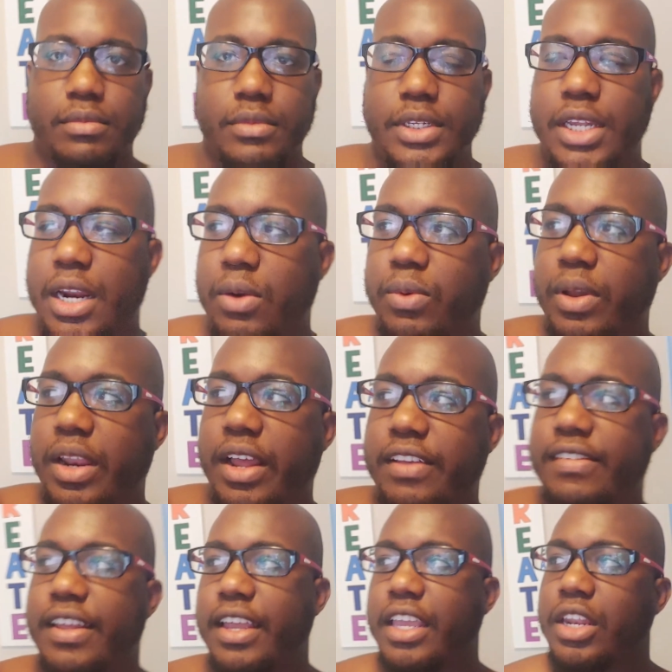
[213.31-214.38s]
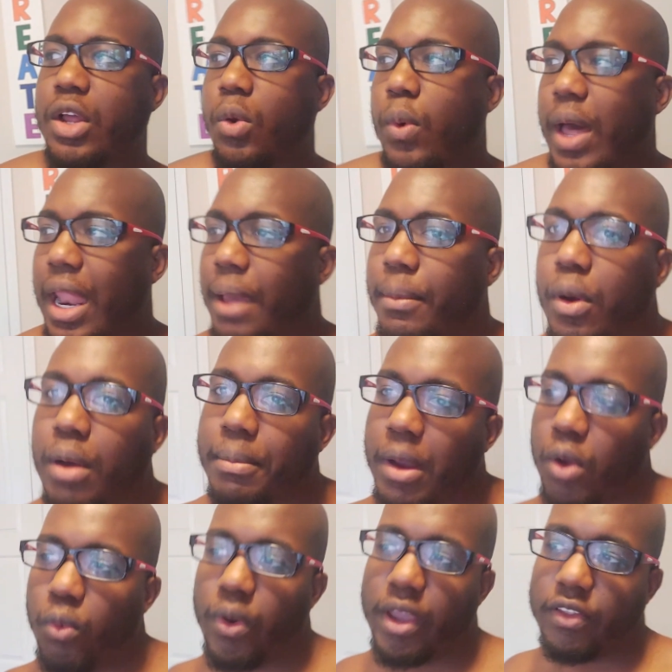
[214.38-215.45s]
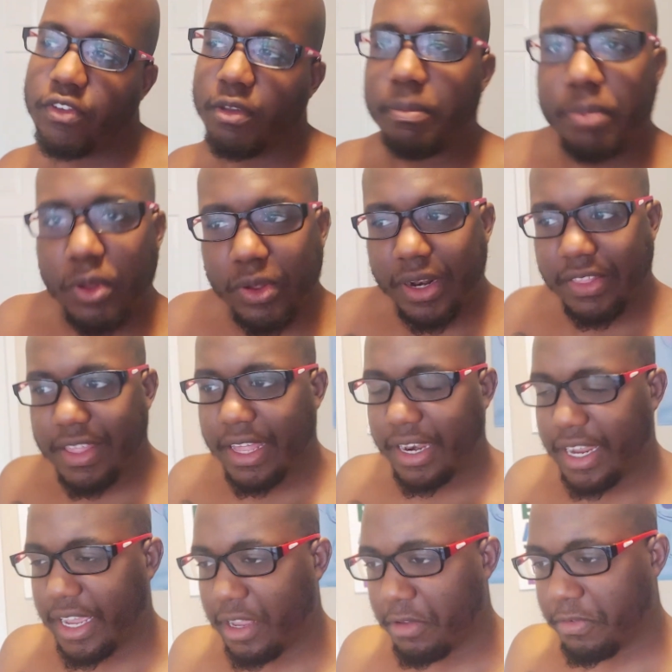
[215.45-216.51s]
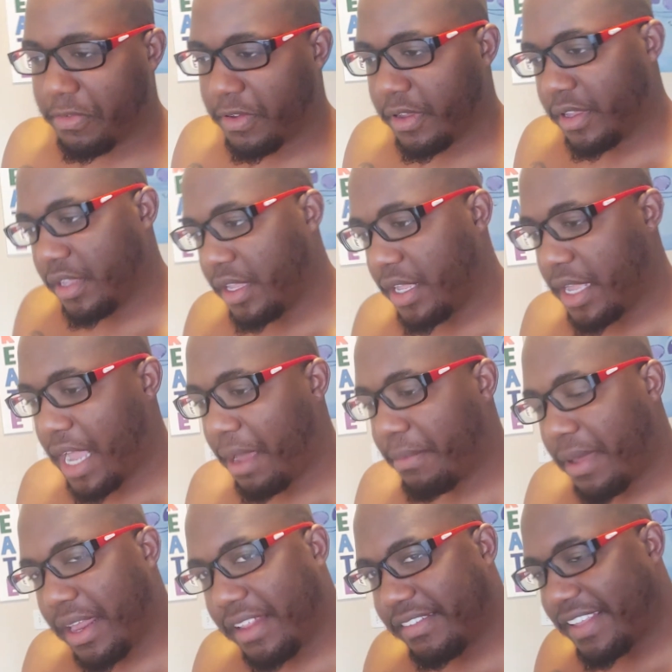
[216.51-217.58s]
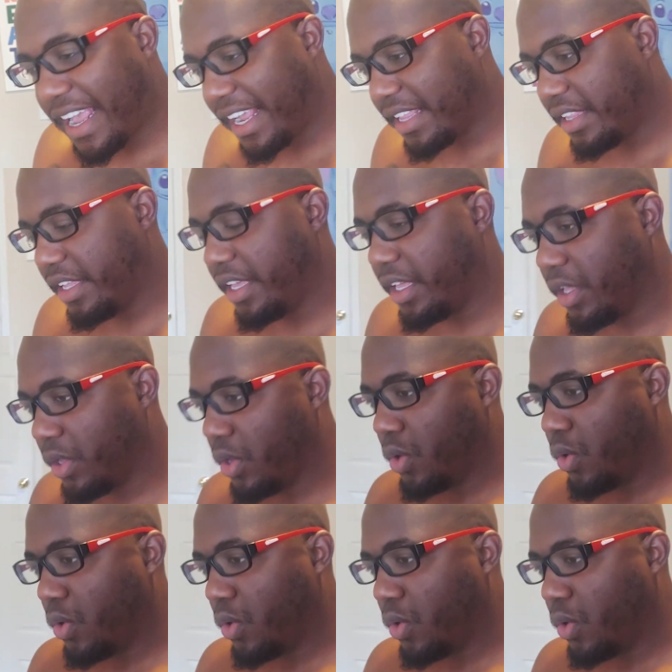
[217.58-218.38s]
And I realized that, you know, while I'm on my way to building that life, I'm not exactly